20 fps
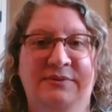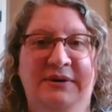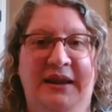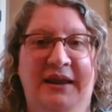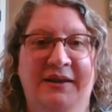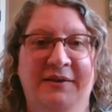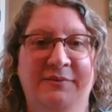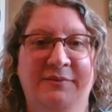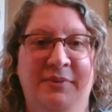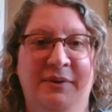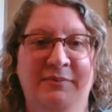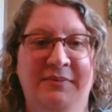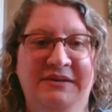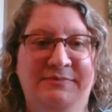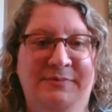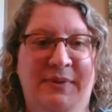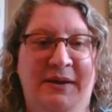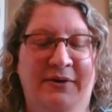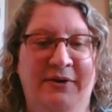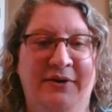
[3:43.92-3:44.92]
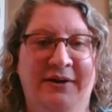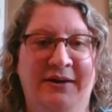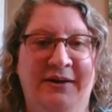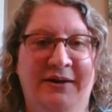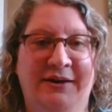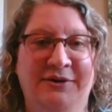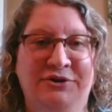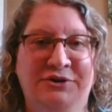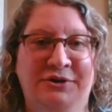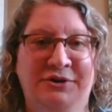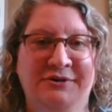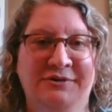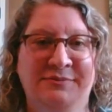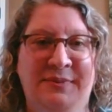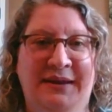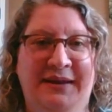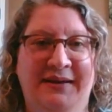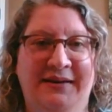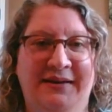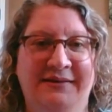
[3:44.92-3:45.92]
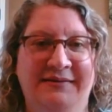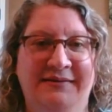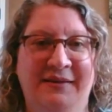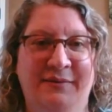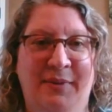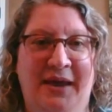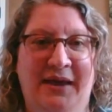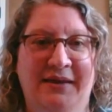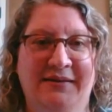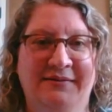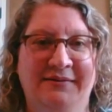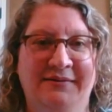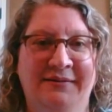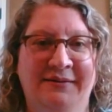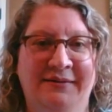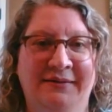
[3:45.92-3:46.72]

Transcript: yet, but Ms. Palguta assures me it is the best.